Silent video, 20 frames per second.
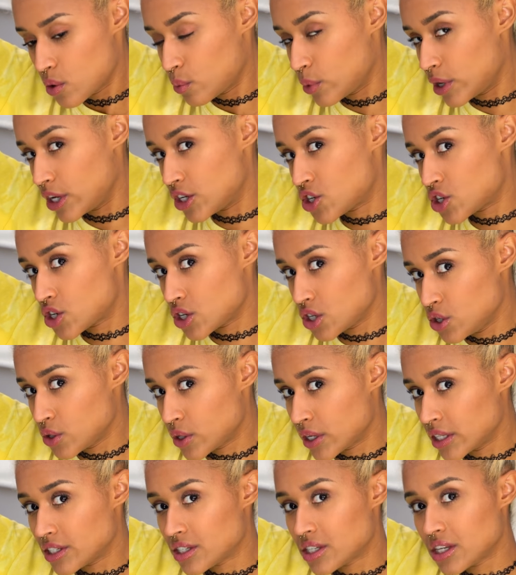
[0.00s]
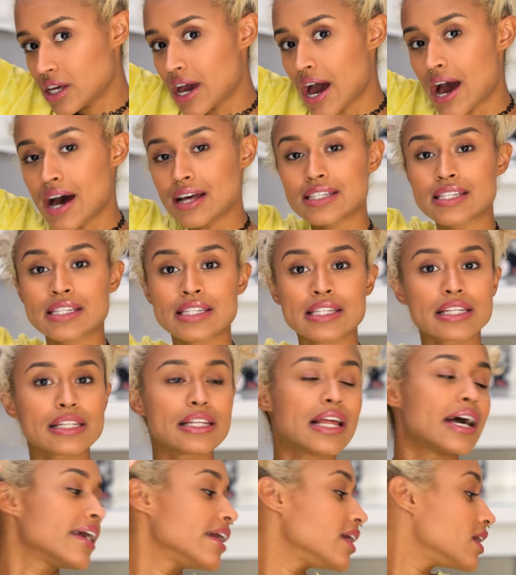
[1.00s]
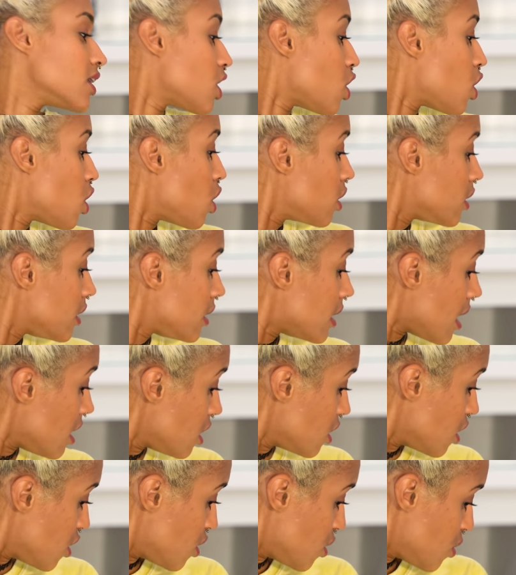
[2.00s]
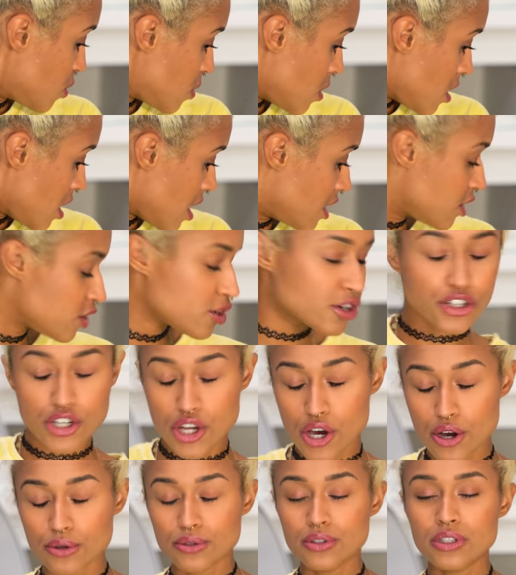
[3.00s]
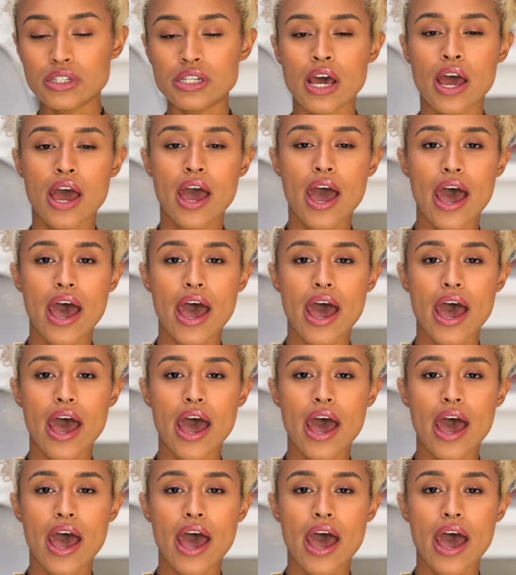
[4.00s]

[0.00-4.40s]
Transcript: which you can see it has slight yellow undertones